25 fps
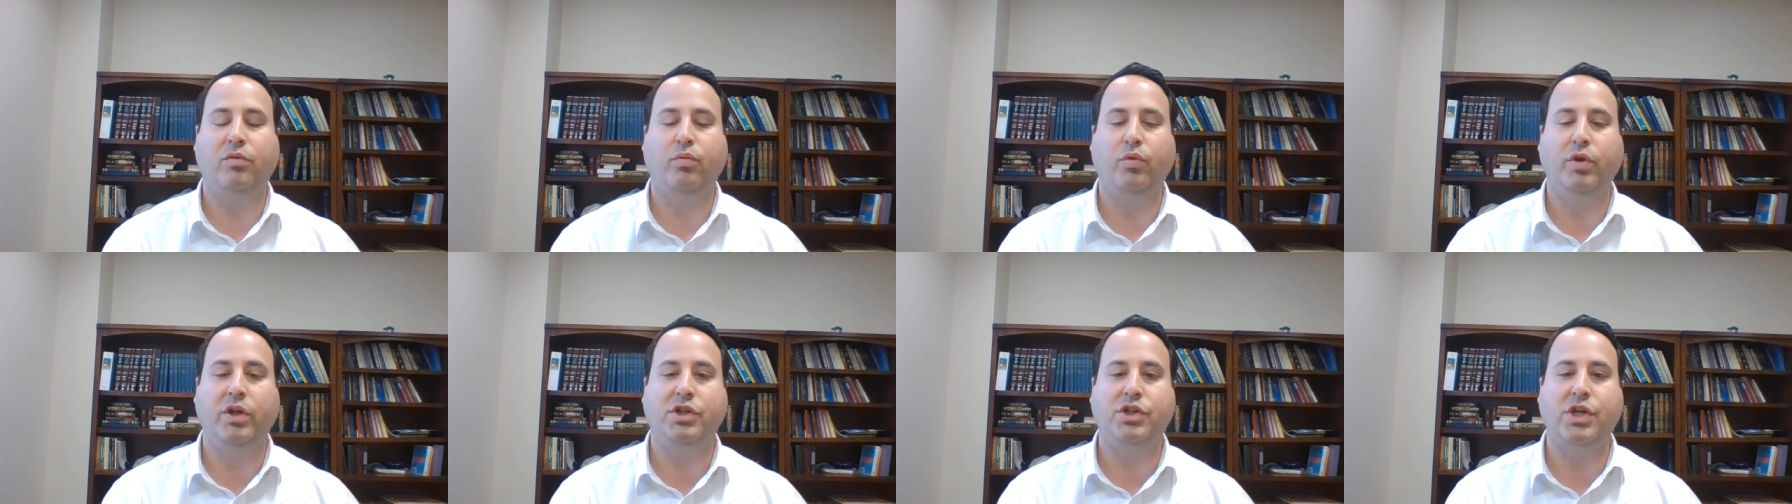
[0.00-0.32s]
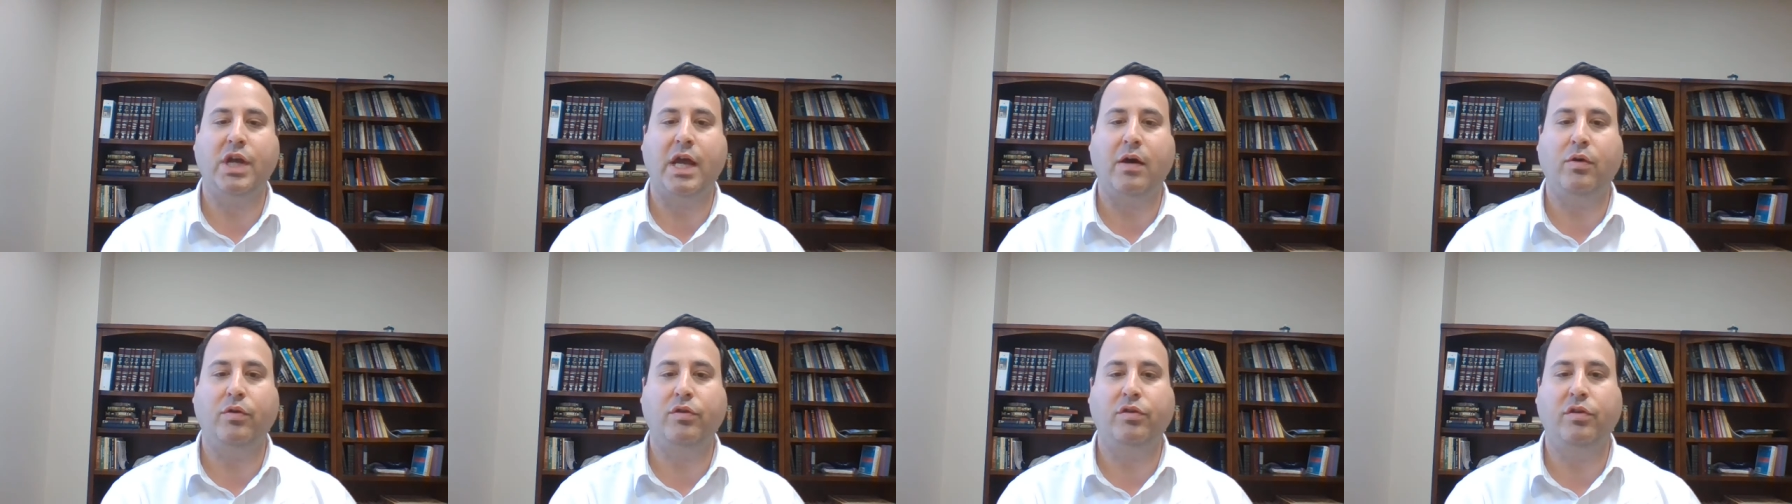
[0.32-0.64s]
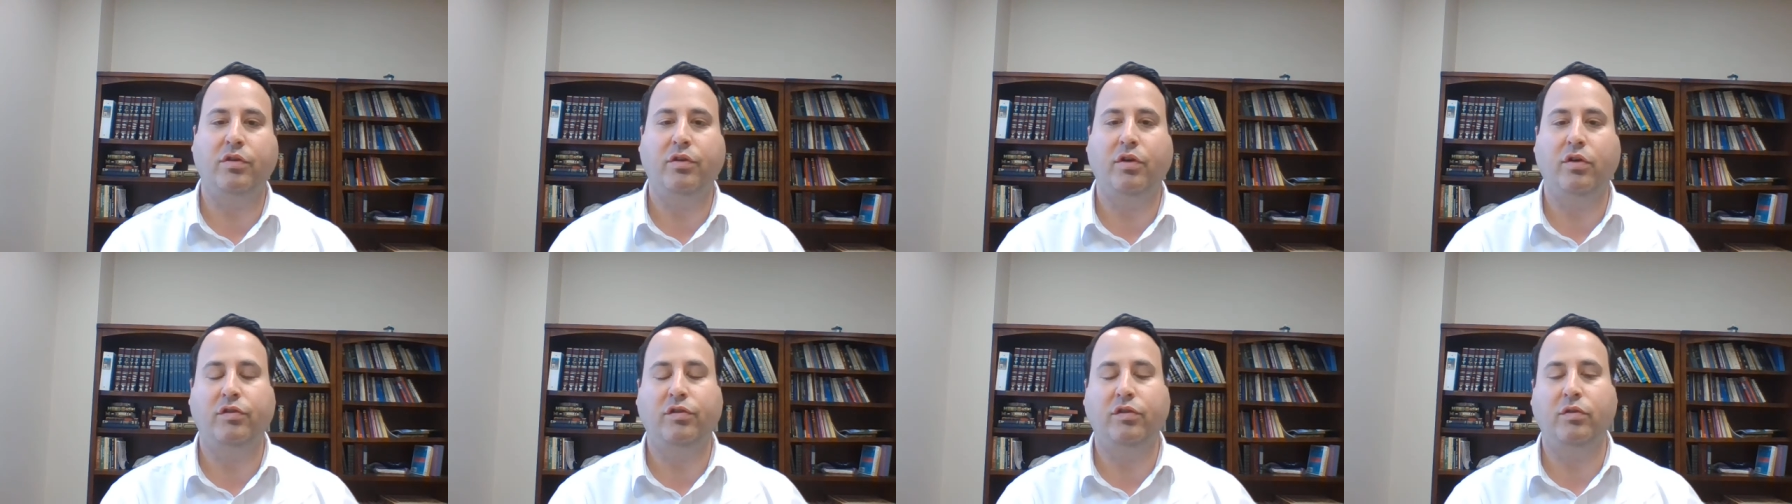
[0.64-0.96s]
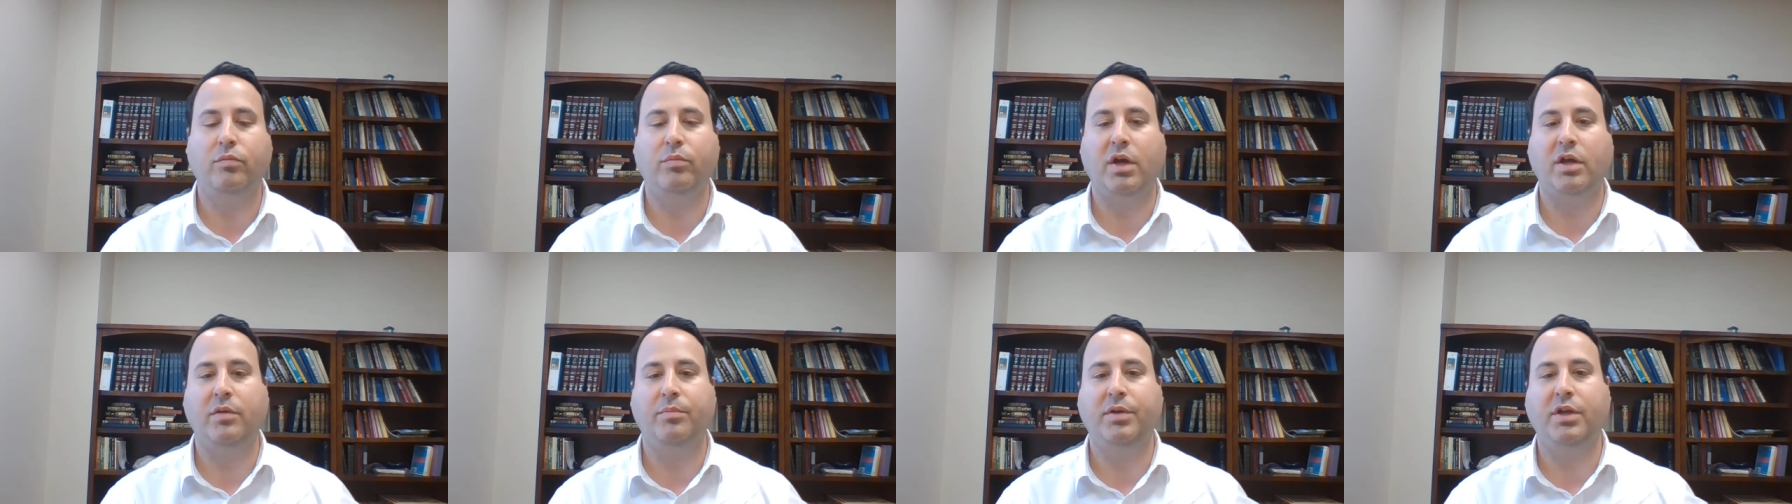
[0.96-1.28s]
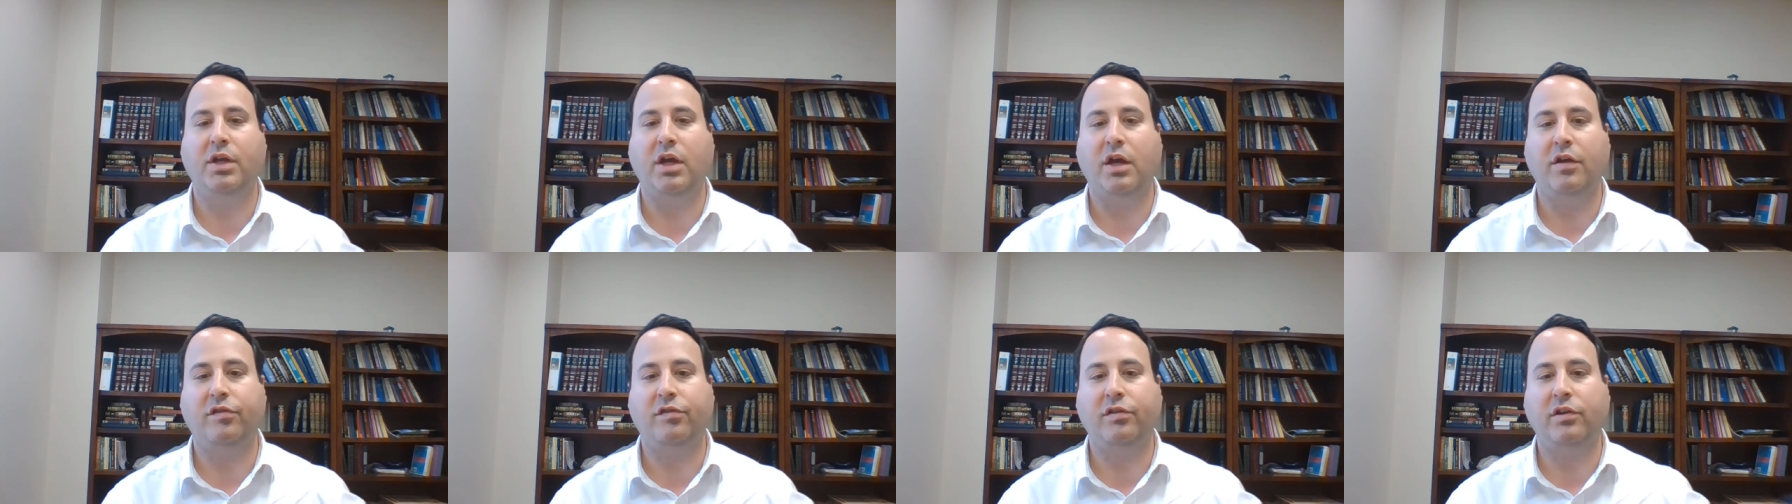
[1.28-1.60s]
reach out to those who might be
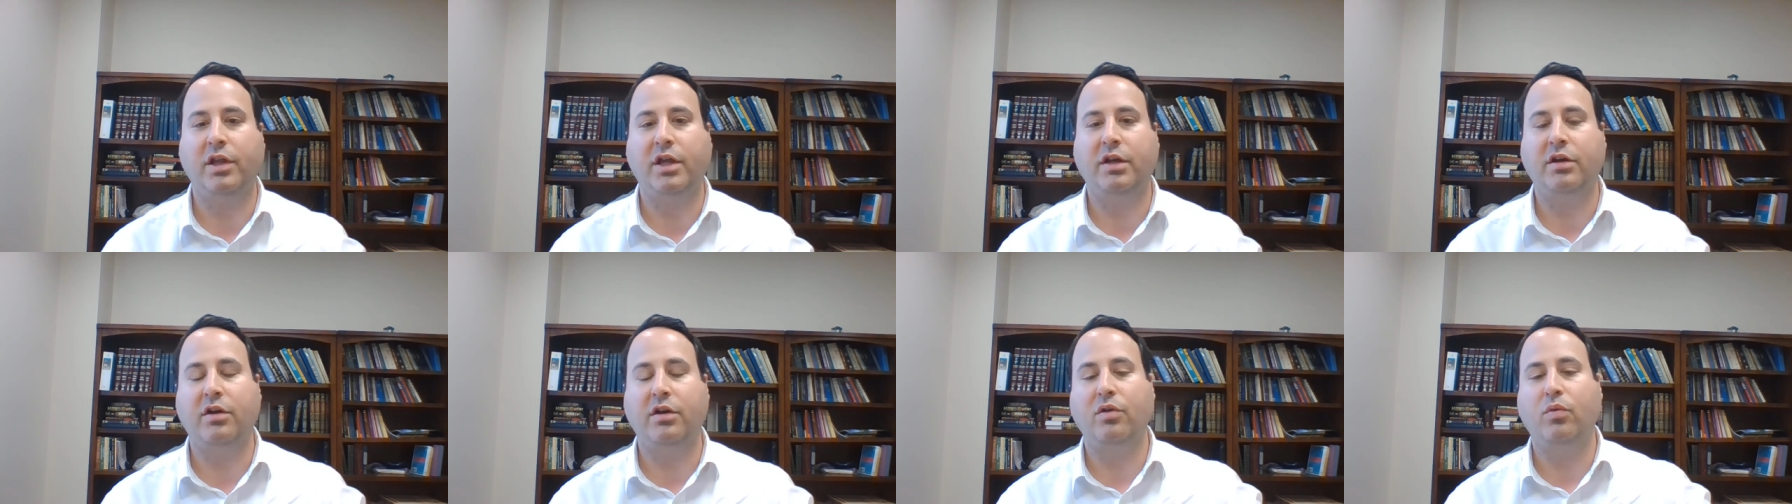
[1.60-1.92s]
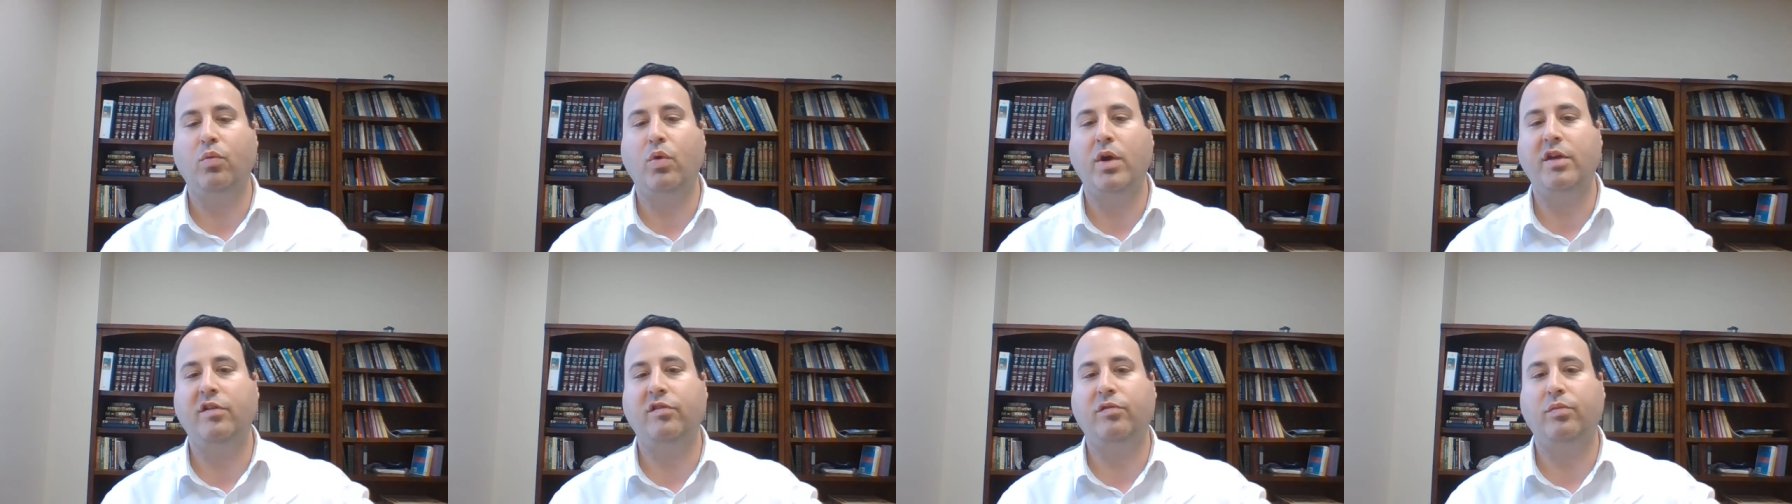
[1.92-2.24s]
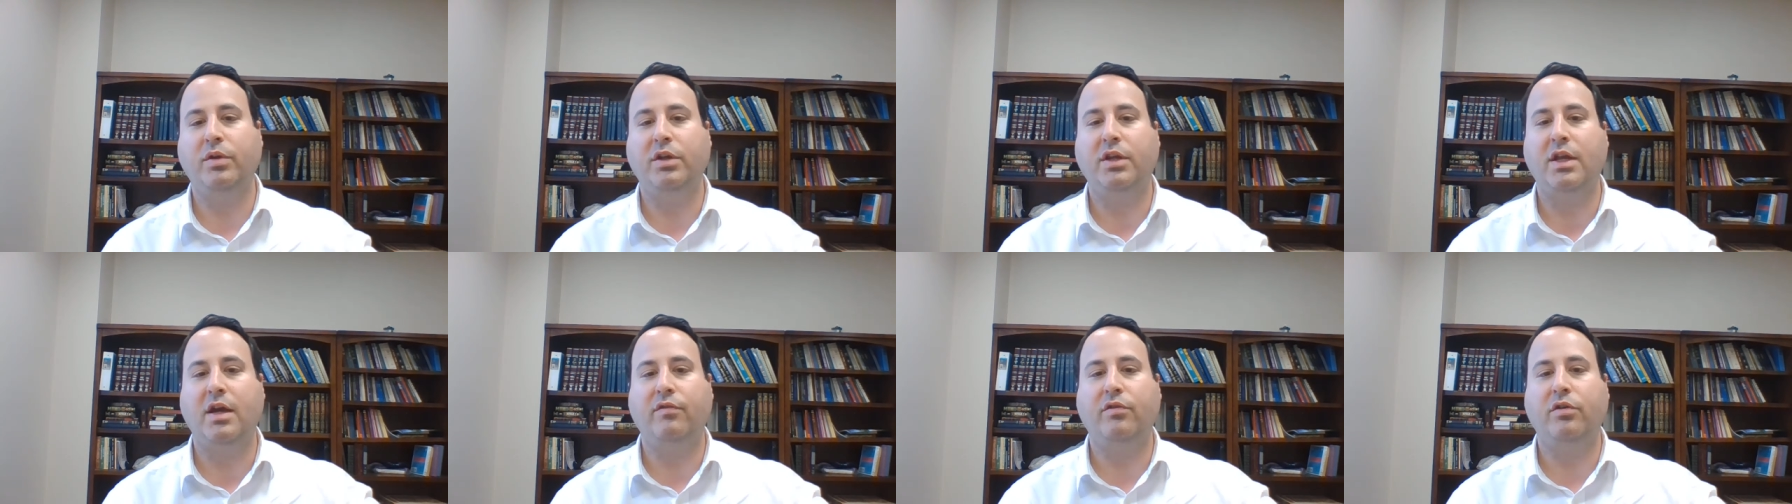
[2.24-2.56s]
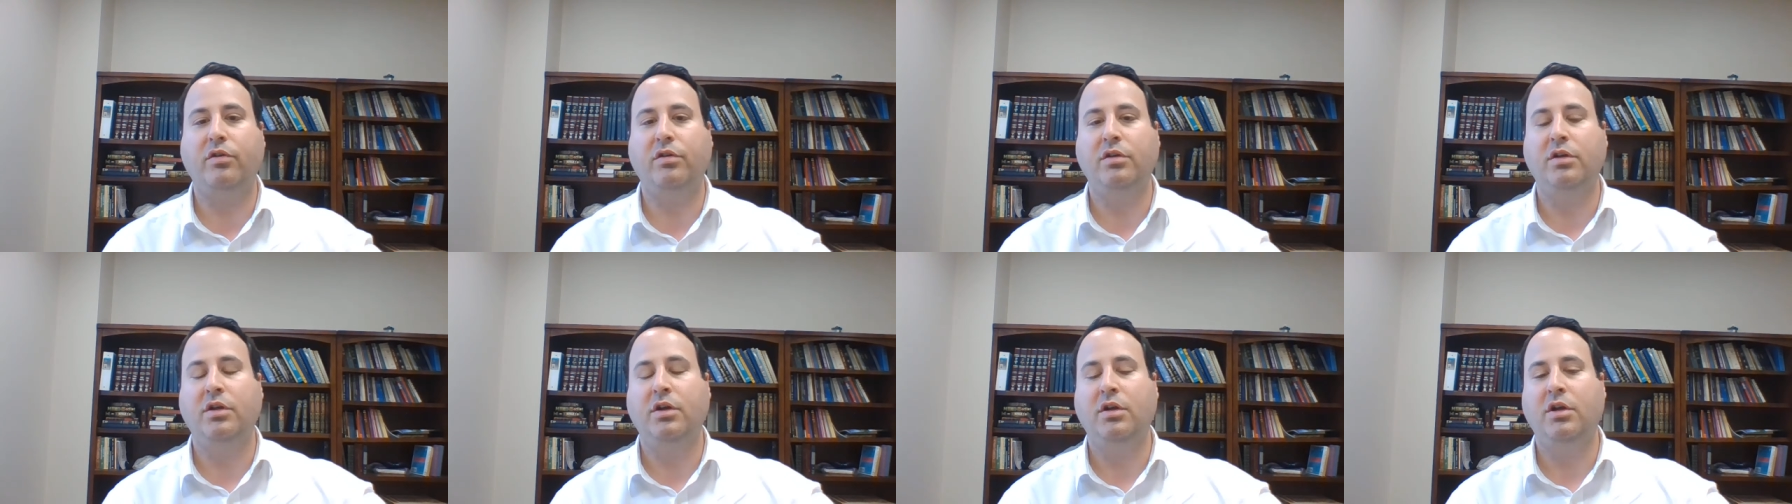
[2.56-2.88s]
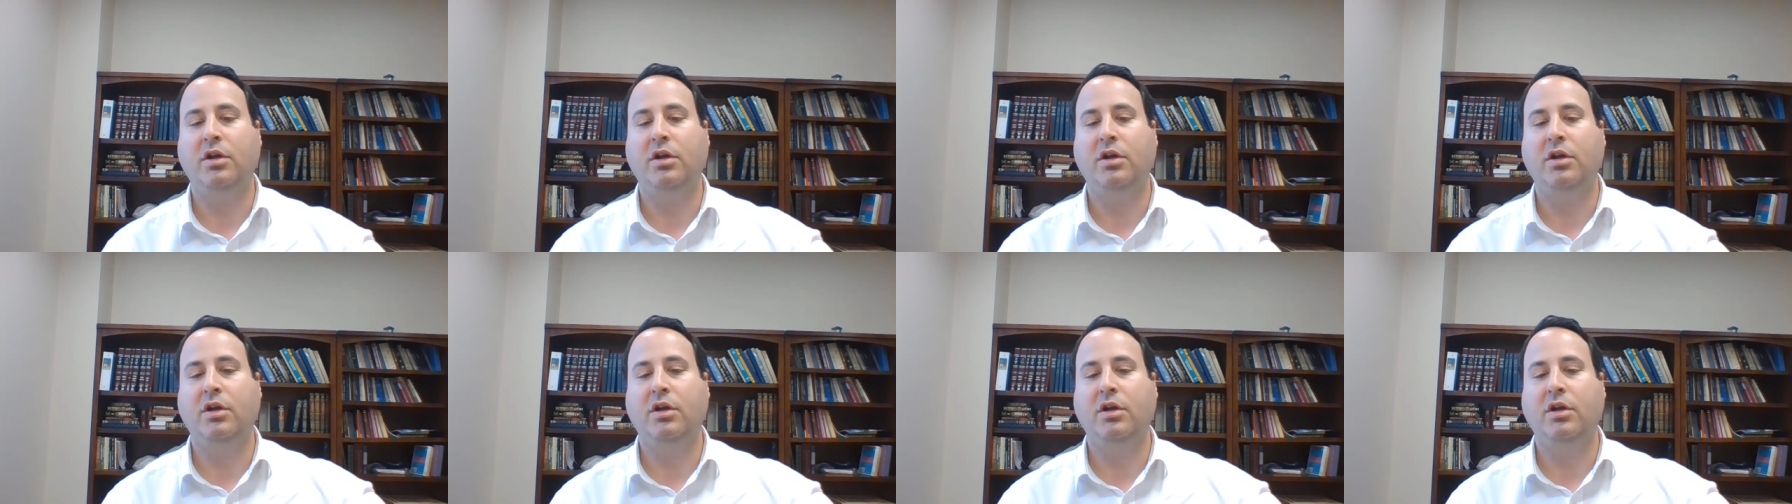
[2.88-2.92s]
isolated in ways we never